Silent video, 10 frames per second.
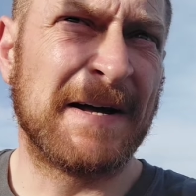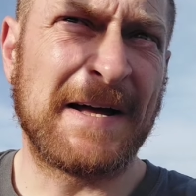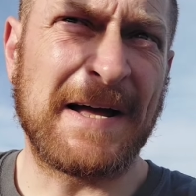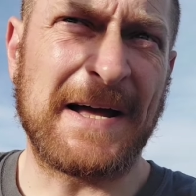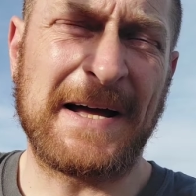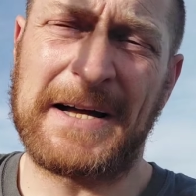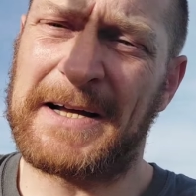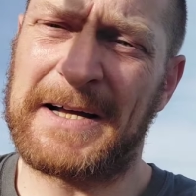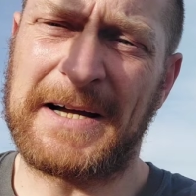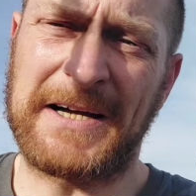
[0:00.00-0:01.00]
I'm
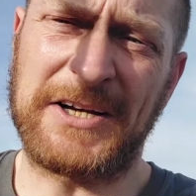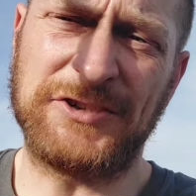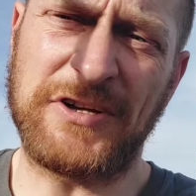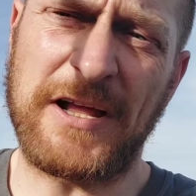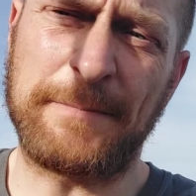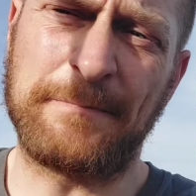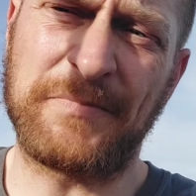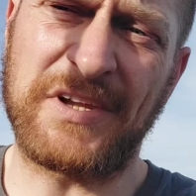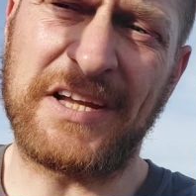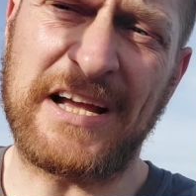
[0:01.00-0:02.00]
going to shut up
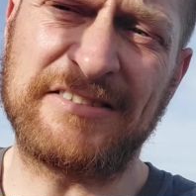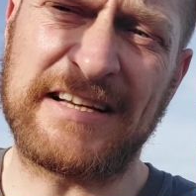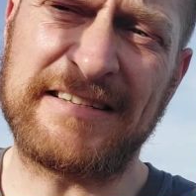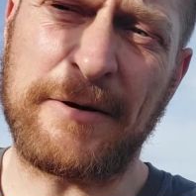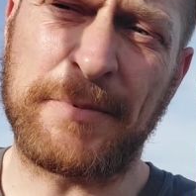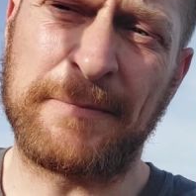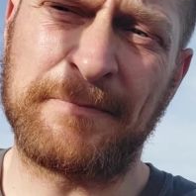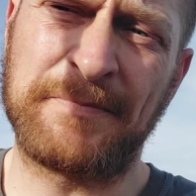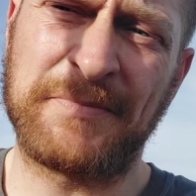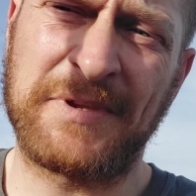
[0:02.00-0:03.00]
and get set up.
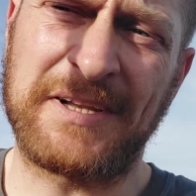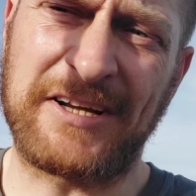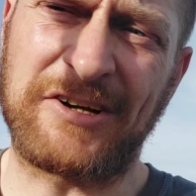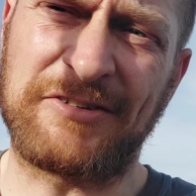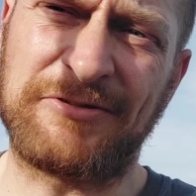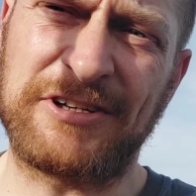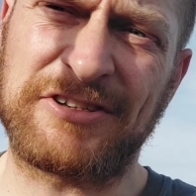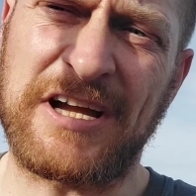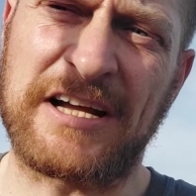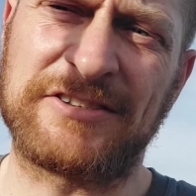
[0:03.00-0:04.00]
I got a fish
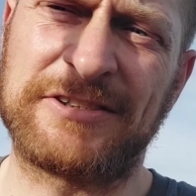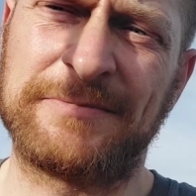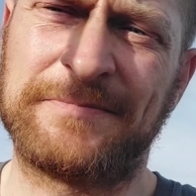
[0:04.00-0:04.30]
catch.